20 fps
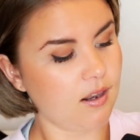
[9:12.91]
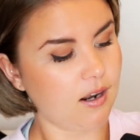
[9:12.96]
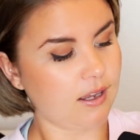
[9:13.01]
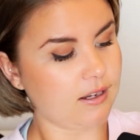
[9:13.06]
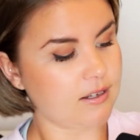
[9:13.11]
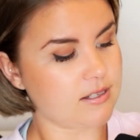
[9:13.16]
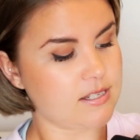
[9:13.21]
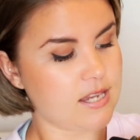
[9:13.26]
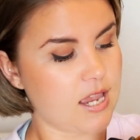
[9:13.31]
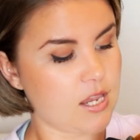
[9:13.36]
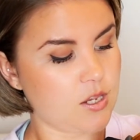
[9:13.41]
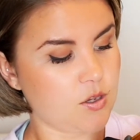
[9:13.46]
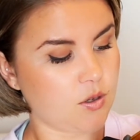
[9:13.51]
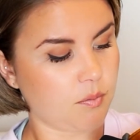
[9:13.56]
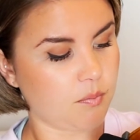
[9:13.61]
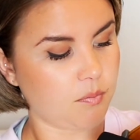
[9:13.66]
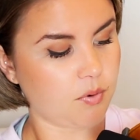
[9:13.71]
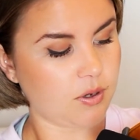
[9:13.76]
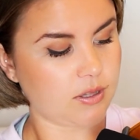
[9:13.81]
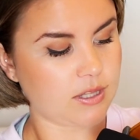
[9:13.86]
Like say you
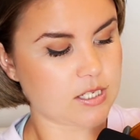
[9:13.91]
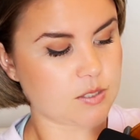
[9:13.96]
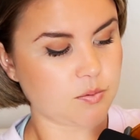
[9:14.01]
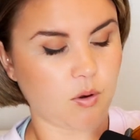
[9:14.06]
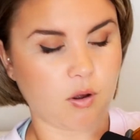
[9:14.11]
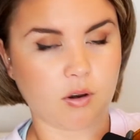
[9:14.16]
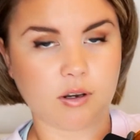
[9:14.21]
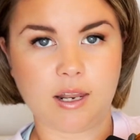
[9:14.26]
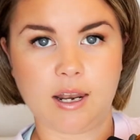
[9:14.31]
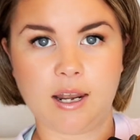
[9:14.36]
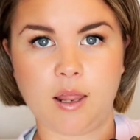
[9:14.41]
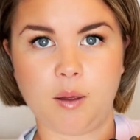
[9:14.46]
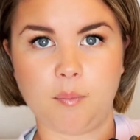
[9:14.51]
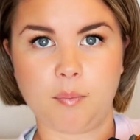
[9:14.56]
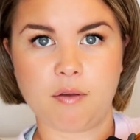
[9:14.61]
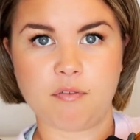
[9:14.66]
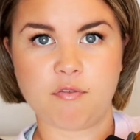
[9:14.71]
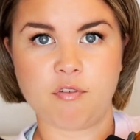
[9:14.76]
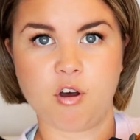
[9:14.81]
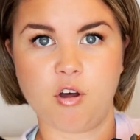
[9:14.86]
can bring this one a little
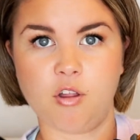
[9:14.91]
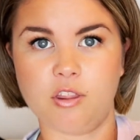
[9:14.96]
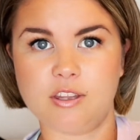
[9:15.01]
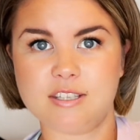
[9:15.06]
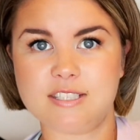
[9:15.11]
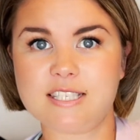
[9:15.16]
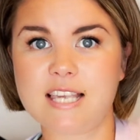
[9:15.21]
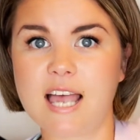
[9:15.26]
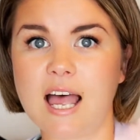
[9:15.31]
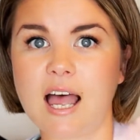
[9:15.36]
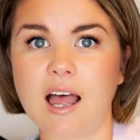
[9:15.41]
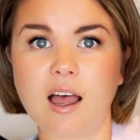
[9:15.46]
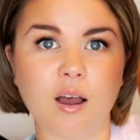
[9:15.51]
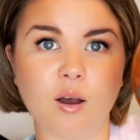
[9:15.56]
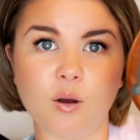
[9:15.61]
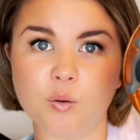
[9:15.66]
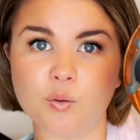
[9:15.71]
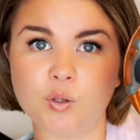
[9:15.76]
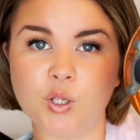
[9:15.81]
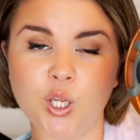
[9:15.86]
bit further
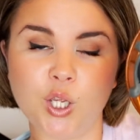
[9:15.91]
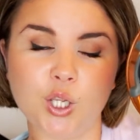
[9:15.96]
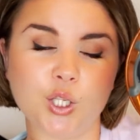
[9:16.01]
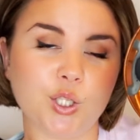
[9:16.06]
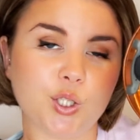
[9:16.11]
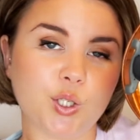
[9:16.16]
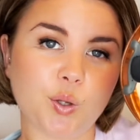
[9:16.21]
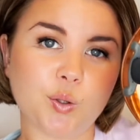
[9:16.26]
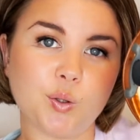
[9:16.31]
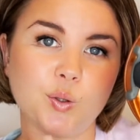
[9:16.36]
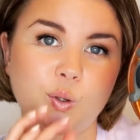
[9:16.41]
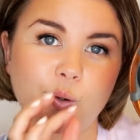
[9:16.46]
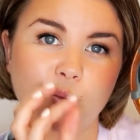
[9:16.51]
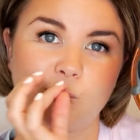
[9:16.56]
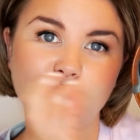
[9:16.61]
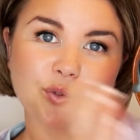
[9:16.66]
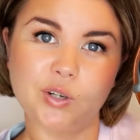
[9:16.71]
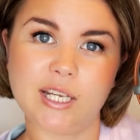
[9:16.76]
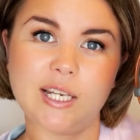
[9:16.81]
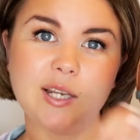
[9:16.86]
down. You know, you
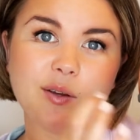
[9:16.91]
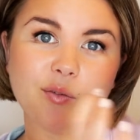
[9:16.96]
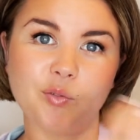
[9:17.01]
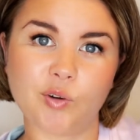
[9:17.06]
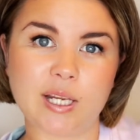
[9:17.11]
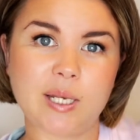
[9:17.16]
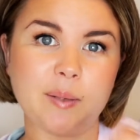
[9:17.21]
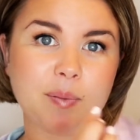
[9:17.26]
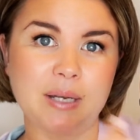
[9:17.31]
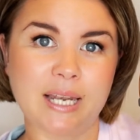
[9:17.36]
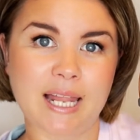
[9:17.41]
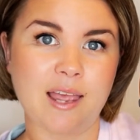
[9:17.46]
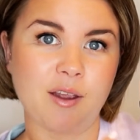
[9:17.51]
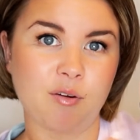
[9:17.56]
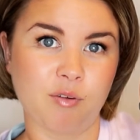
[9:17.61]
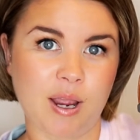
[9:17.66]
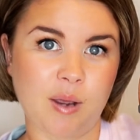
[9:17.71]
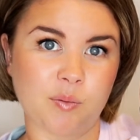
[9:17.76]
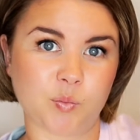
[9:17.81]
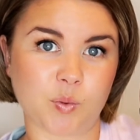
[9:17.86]
can really, really play
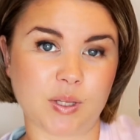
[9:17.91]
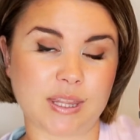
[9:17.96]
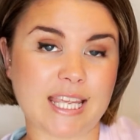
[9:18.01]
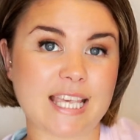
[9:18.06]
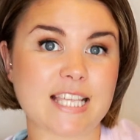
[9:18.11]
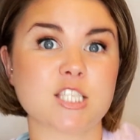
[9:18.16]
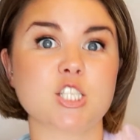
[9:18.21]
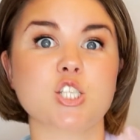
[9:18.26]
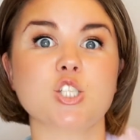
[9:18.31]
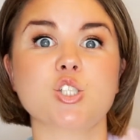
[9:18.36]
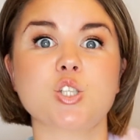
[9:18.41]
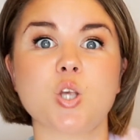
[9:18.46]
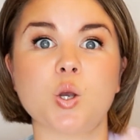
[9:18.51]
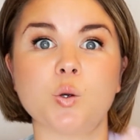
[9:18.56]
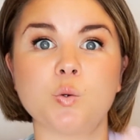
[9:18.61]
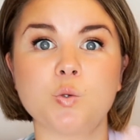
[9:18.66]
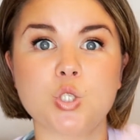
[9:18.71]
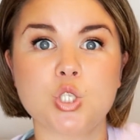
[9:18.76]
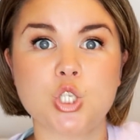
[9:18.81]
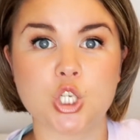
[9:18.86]
around with it.
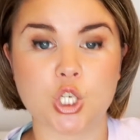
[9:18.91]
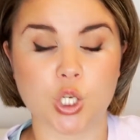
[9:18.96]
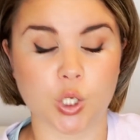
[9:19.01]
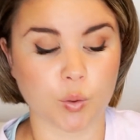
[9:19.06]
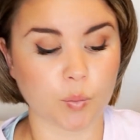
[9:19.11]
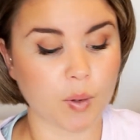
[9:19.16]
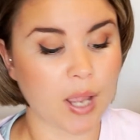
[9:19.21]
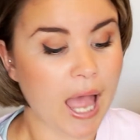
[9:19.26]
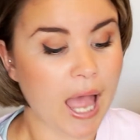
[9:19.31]
So do.